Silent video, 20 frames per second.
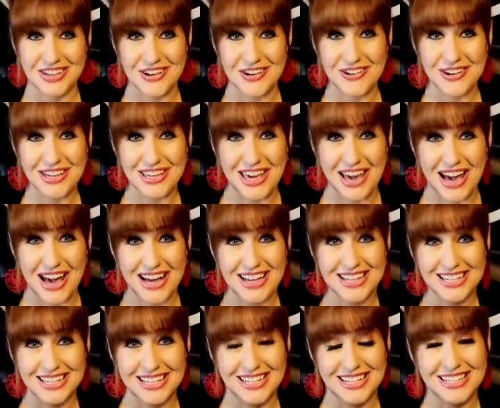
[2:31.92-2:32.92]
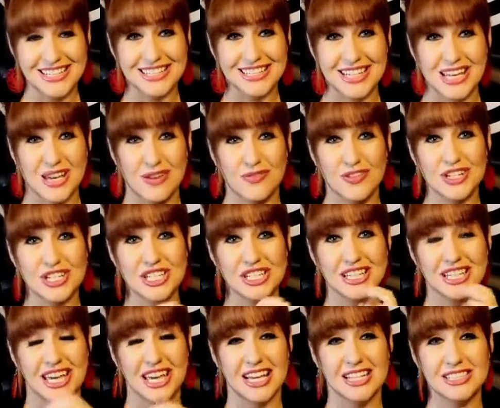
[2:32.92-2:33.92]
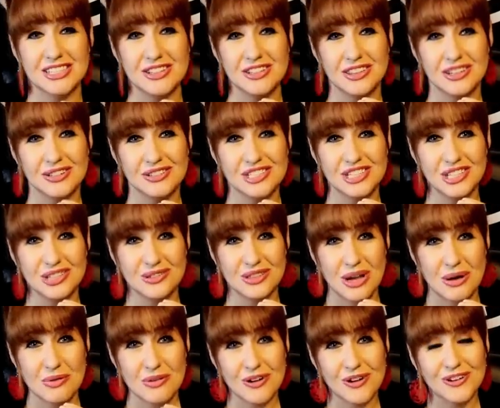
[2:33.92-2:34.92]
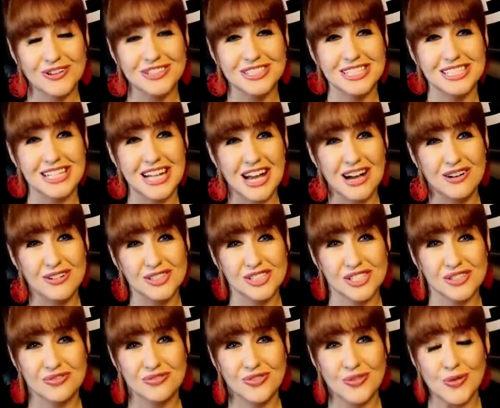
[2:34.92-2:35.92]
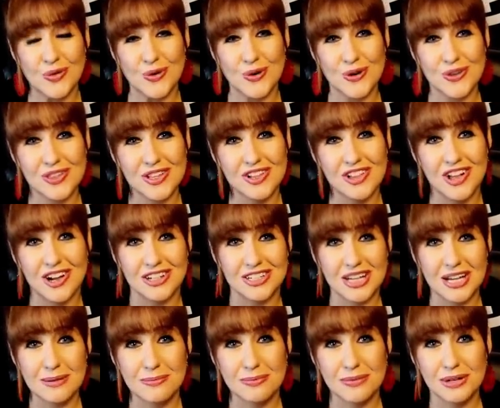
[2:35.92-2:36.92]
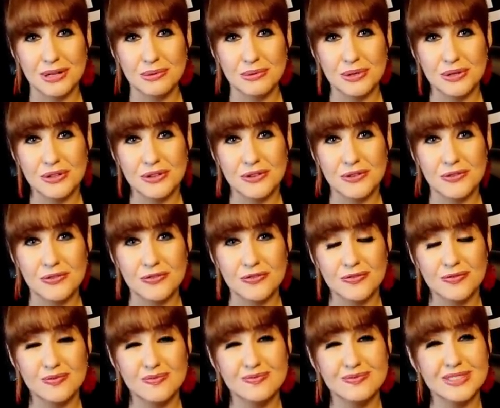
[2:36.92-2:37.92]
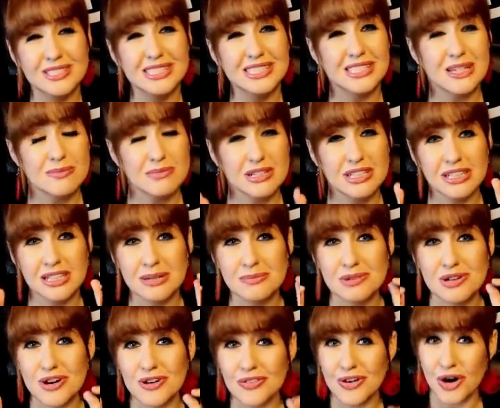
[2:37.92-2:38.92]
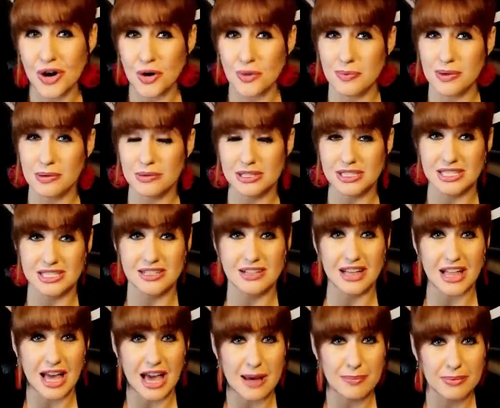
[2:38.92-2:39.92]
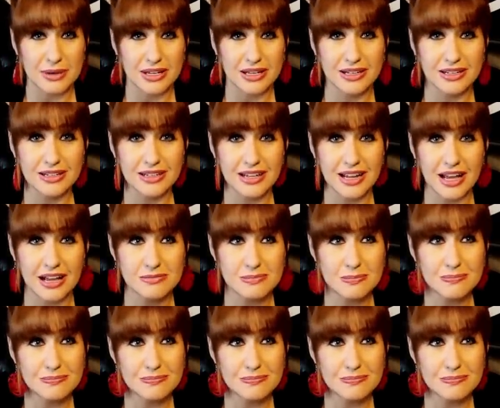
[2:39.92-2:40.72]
So yeah, it is officially canceled. Those of you that were holding out for the Long Night prequel, some glimmer of hope it would still happen.